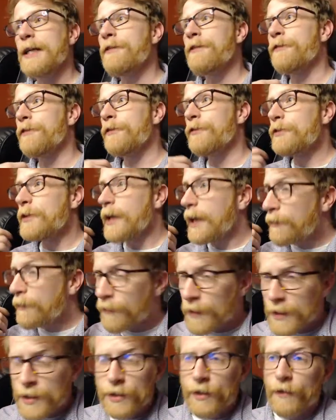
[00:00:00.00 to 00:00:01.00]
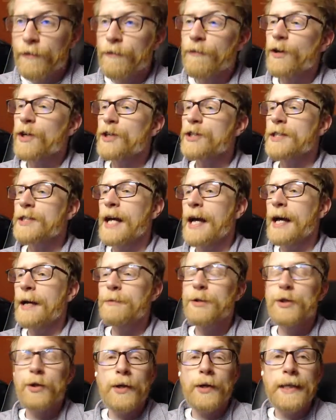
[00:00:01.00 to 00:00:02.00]
If it's your first
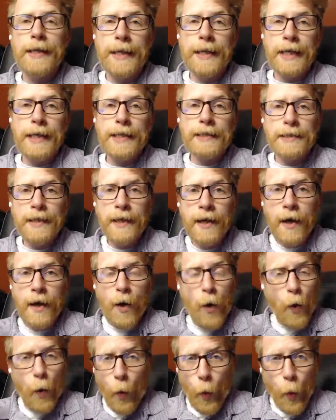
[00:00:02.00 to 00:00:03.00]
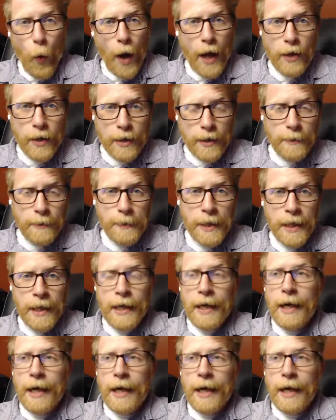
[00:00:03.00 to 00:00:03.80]
time joining us, welcome.